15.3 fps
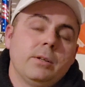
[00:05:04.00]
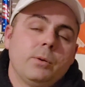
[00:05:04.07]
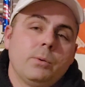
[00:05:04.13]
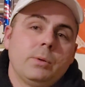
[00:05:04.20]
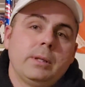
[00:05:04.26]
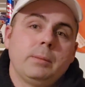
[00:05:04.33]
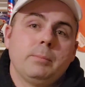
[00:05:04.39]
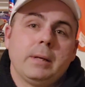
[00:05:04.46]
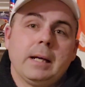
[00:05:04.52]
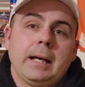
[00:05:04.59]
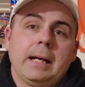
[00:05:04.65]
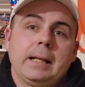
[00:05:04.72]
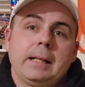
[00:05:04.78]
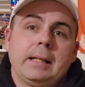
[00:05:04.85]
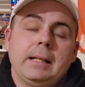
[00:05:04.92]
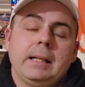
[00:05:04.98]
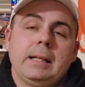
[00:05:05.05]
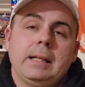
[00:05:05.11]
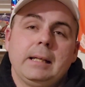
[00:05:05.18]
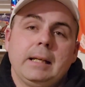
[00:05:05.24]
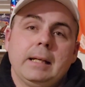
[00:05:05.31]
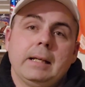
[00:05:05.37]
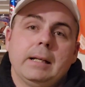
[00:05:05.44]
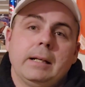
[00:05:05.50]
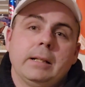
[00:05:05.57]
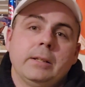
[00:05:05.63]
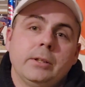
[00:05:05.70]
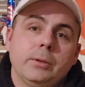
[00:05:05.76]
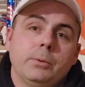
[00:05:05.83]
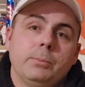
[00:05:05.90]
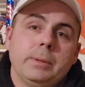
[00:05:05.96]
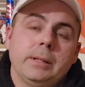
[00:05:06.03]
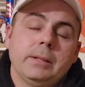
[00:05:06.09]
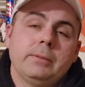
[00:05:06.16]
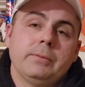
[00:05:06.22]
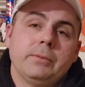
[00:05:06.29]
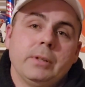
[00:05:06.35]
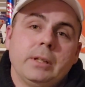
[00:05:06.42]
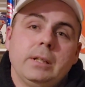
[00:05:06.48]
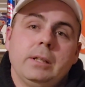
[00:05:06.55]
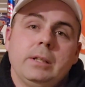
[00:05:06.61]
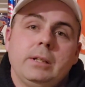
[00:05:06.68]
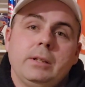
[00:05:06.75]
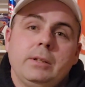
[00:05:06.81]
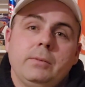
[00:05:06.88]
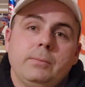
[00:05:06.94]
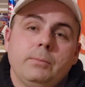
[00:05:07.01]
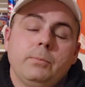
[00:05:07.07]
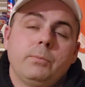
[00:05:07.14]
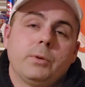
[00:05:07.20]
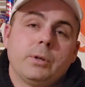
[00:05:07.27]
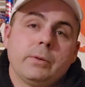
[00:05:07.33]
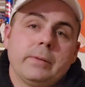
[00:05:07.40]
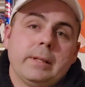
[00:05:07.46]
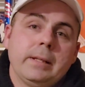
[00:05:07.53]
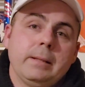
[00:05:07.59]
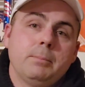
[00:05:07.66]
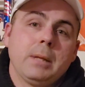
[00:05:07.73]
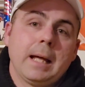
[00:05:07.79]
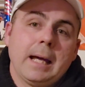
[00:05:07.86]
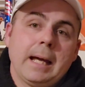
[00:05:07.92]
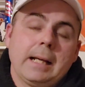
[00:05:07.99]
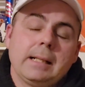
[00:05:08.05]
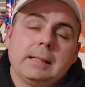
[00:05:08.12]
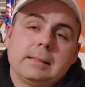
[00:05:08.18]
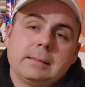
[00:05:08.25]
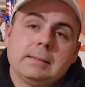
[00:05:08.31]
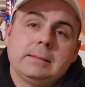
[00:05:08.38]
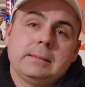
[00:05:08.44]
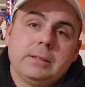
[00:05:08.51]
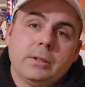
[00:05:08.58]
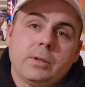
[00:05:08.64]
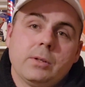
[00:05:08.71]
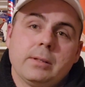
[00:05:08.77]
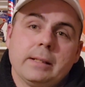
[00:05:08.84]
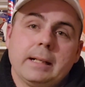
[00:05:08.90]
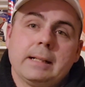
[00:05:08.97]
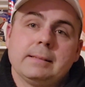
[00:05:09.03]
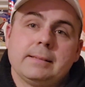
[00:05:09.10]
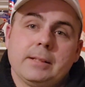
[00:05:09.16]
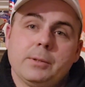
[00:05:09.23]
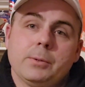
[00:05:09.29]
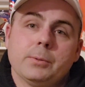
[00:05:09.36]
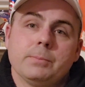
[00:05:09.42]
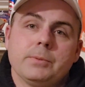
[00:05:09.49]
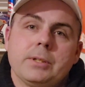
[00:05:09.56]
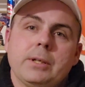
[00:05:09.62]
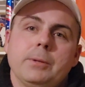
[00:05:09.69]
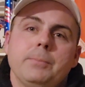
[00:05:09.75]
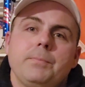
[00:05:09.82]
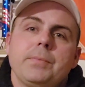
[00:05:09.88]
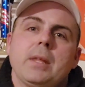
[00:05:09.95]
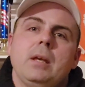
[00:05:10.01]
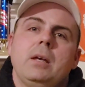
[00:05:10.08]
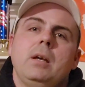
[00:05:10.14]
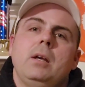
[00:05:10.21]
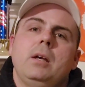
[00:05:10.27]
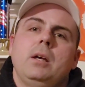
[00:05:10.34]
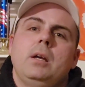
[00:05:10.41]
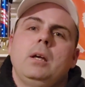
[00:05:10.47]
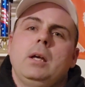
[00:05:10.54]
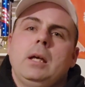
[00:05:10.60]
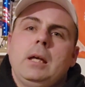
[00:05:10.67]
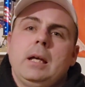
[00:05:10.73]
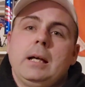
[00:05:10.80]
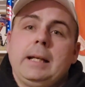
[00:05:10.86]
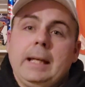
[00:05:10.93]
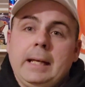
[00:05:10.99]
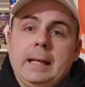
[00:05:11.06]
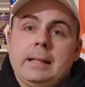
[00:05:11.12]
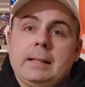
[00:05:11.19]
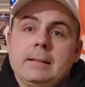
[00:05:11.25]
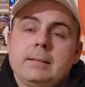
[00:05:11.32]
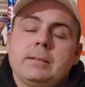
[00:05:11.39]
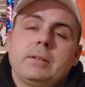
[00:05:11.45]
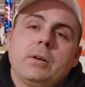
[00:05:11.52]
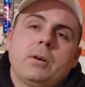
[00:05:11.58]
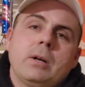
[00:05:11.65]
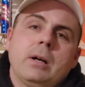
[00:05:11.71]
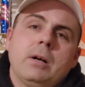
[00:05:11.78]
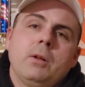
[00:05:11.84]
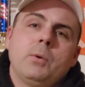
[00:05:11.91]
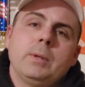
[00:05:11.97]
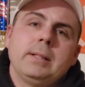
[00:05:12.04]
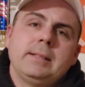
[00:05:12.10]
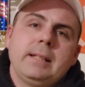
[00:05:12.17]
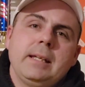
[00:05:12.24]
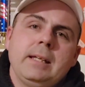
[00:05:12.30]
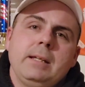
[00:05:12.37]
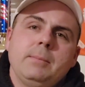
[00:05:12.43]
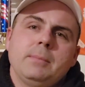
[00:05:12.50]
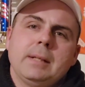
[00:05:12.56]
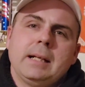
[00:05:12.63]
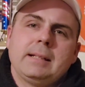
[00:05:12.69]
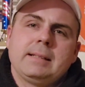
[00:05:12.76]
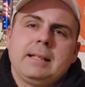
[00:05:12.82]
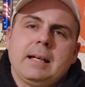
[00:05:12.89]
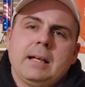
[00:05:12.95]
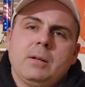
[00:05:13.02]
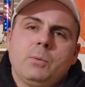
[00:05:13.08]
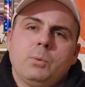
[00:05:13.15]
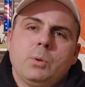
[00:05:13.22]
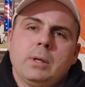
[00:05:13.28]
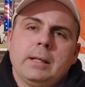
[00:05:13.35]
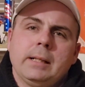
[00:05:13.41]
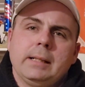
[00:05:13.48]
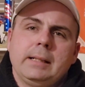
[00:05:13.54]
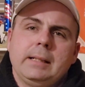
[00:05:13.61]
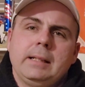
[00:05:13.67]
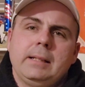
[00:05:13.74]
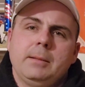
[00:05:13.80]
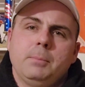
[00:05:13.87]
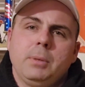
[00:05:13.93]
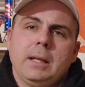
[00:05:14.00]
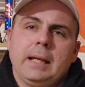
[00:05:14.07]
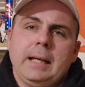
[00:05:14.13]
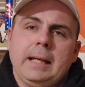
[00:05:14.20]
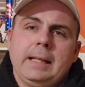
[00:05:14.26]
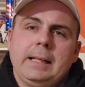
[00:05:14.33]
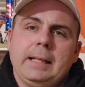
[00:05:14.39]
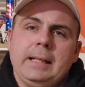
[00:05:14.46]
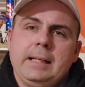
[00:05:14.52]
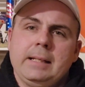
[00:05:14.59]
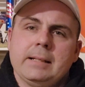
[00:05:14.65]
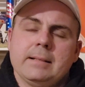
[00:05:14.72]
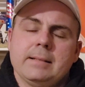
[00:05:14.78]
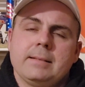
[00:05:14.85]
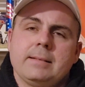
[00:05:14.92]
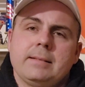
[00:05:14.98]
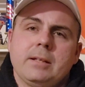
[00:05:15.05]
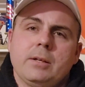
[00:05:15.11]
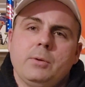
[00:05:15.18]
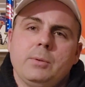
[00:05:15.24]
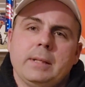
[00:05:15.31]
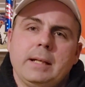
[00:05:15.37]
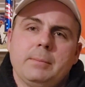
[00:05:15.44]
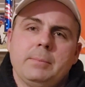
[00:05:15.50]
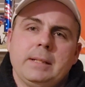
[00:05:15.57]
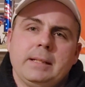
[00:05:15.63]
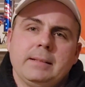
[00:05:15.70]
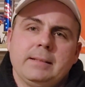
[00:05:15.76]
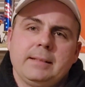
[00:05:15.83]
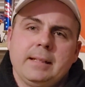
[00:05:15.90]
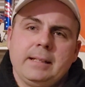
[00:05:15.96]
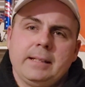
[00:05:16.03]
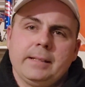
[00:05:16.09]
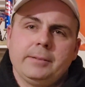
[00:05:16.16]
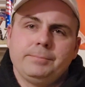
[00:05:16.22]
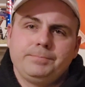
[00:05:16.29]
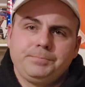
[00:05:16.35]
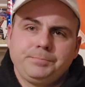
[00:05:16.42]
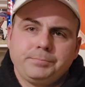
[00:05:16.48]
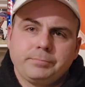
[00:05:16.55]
going back a little bit of for the black car that I sold. So again, this is a car I always keep, and that's kind of what the plan is. So with that being said,